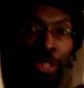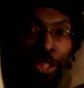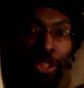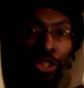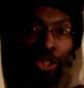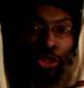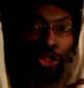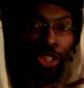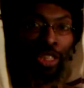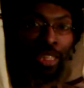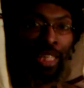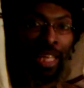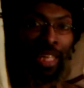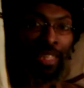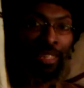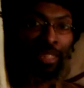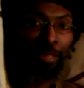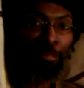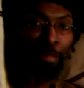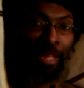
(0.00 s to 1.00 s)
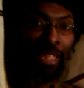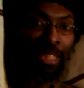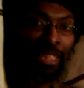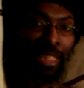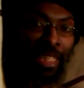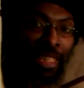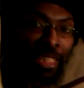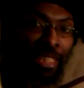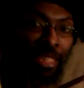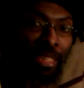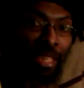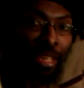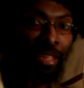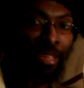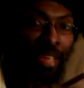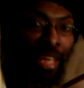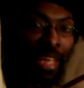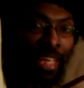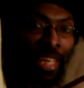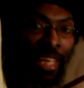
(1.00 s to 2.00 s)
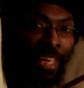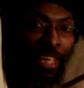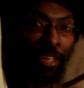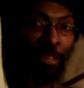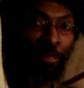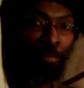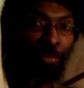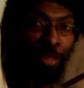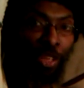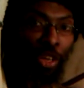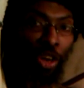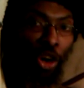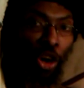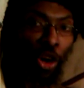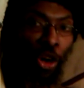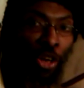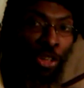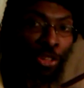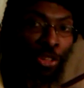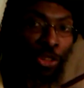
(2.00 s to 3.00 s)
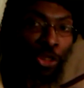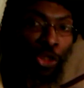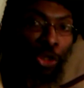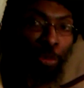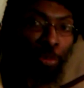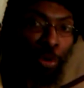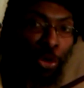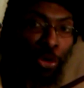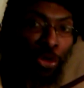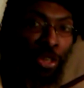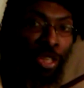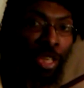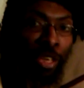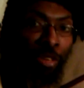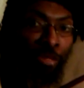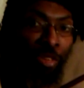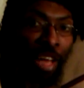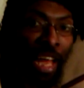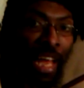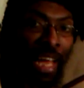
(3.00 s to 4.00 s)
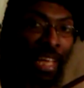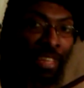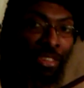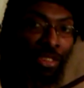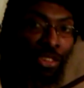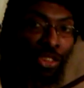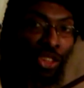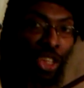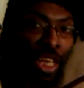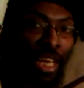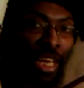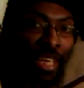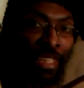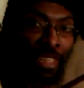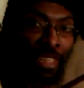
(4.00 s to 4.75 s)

So just as the Beta Israel are also spoken of as God's